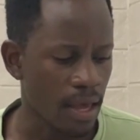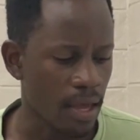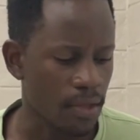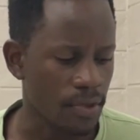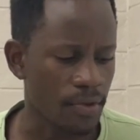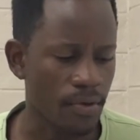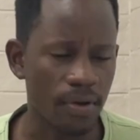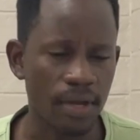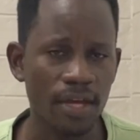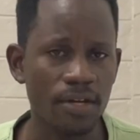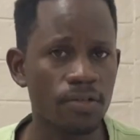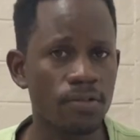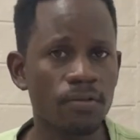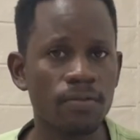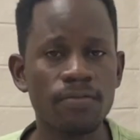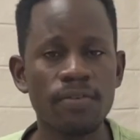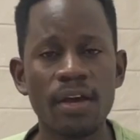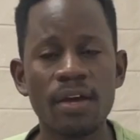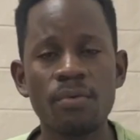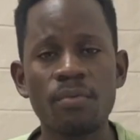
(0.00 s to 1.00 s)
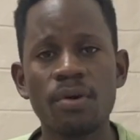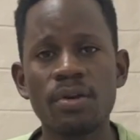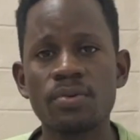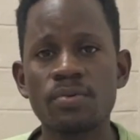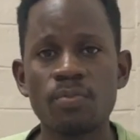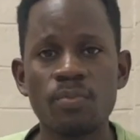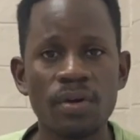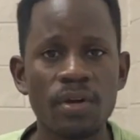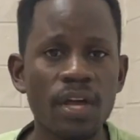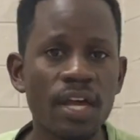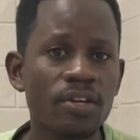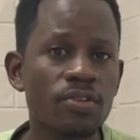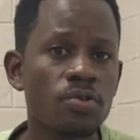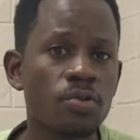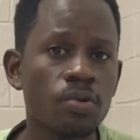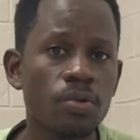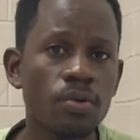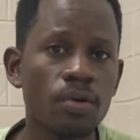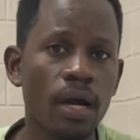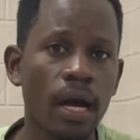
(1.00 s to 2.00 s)
You get to find what you get to
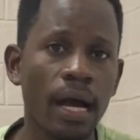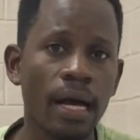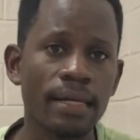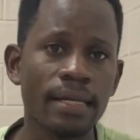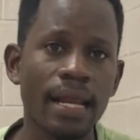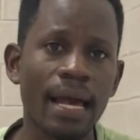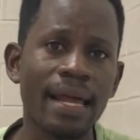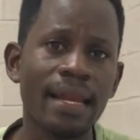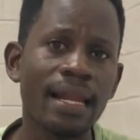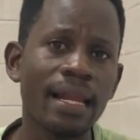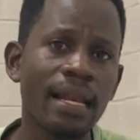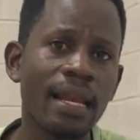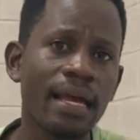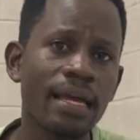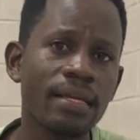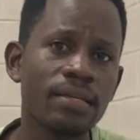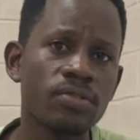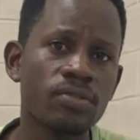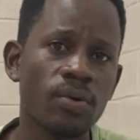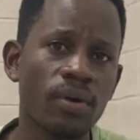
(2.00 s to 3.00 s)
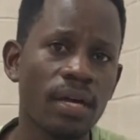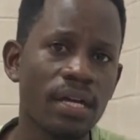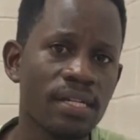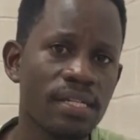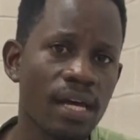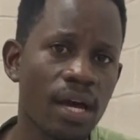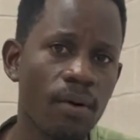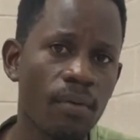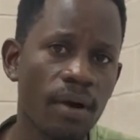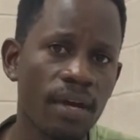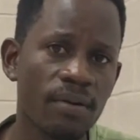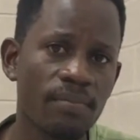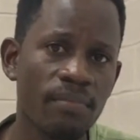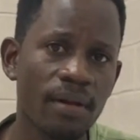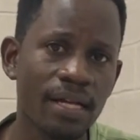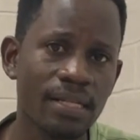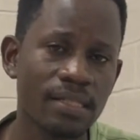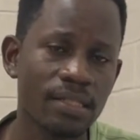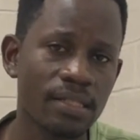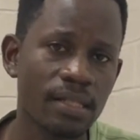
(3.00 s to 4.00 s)
look and analyze your entire white
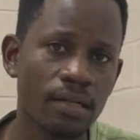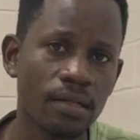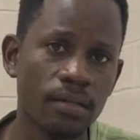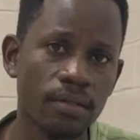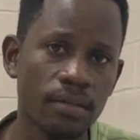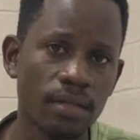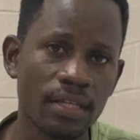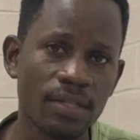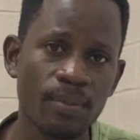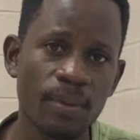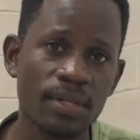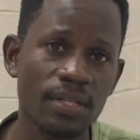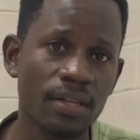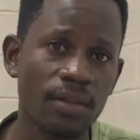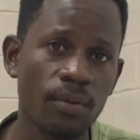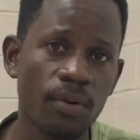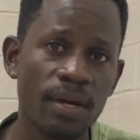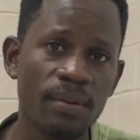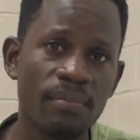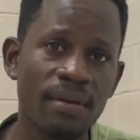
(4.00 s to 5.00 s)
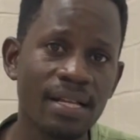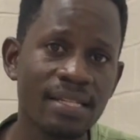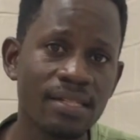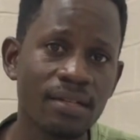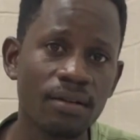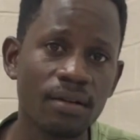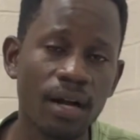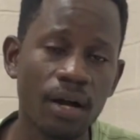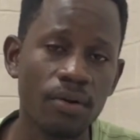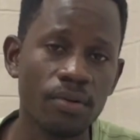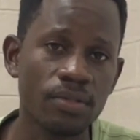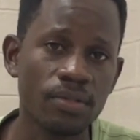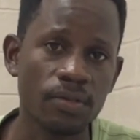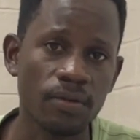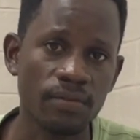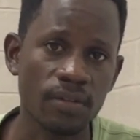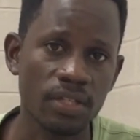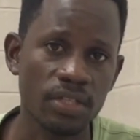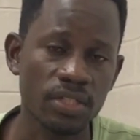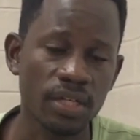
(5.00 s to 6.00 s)
blood cell, especially the white blood cell counts of
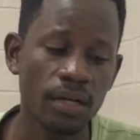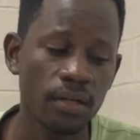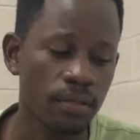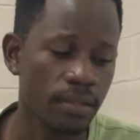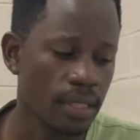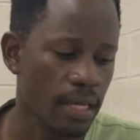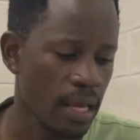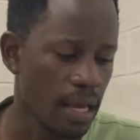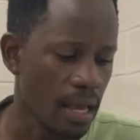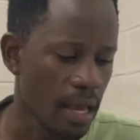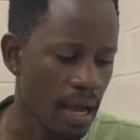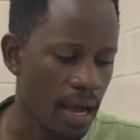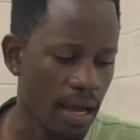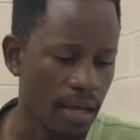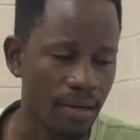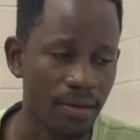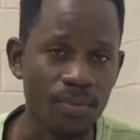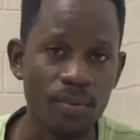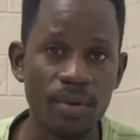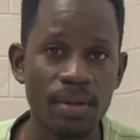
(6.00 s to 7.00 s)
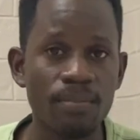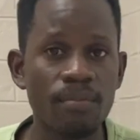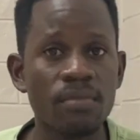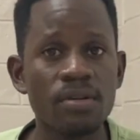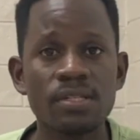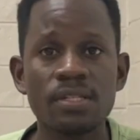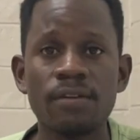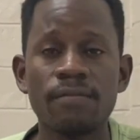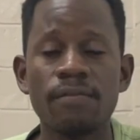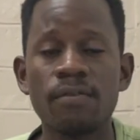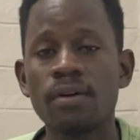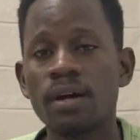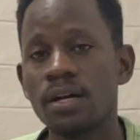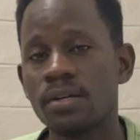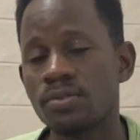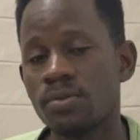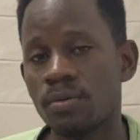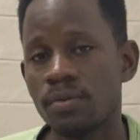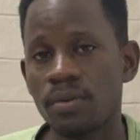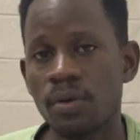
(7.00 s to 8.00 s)
the child. And we mostly
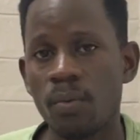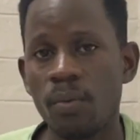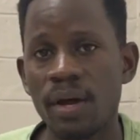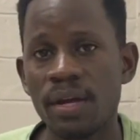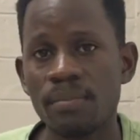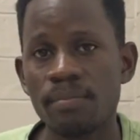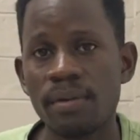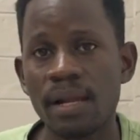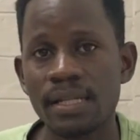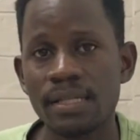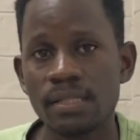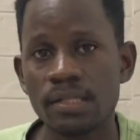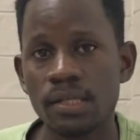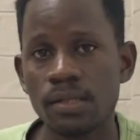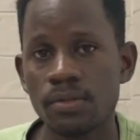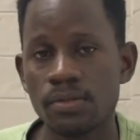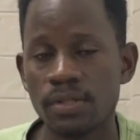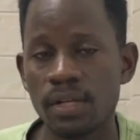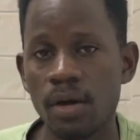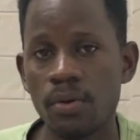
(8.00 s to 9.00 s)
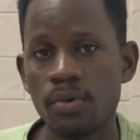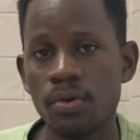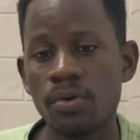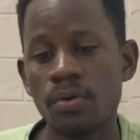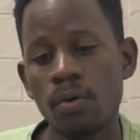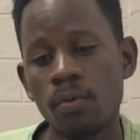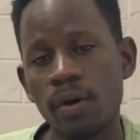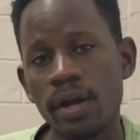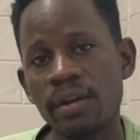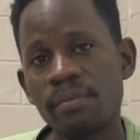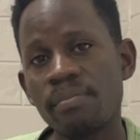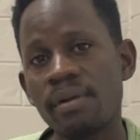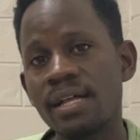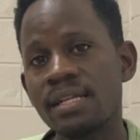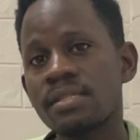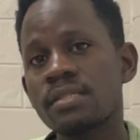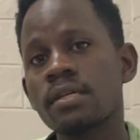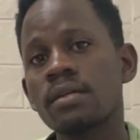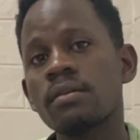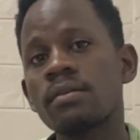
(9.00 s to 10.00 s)
focus on the white blood cells. Now, you know, white
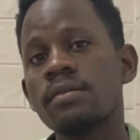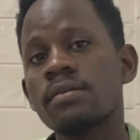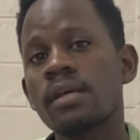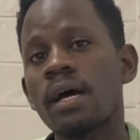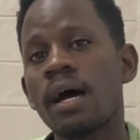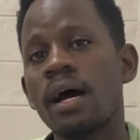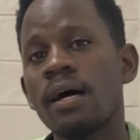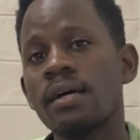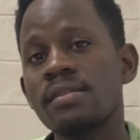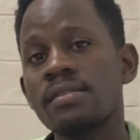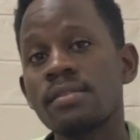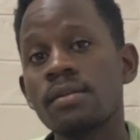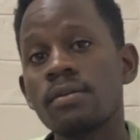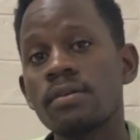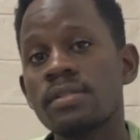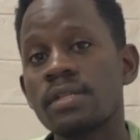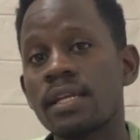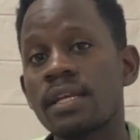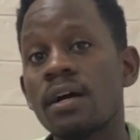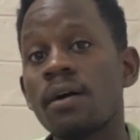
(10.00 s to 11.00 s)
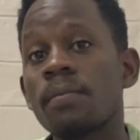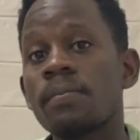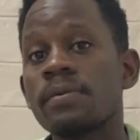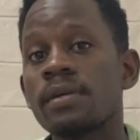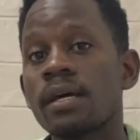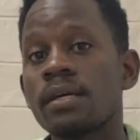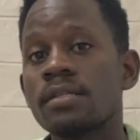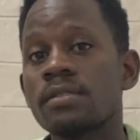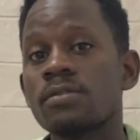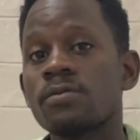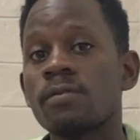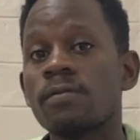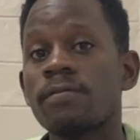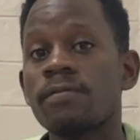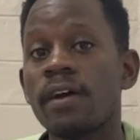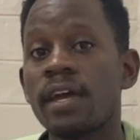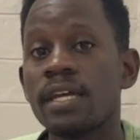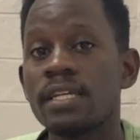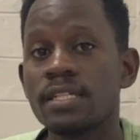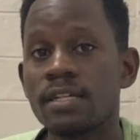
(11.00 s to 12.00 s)
blood cells are cells that helps us to
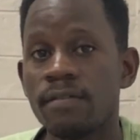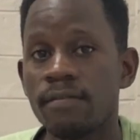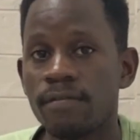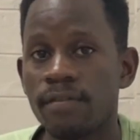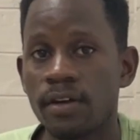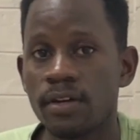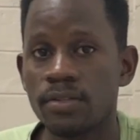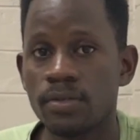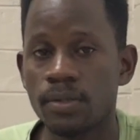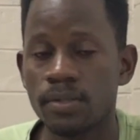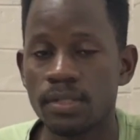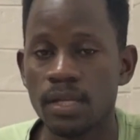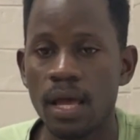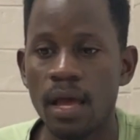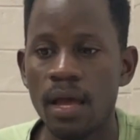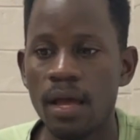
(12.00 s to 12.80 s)
fight infections.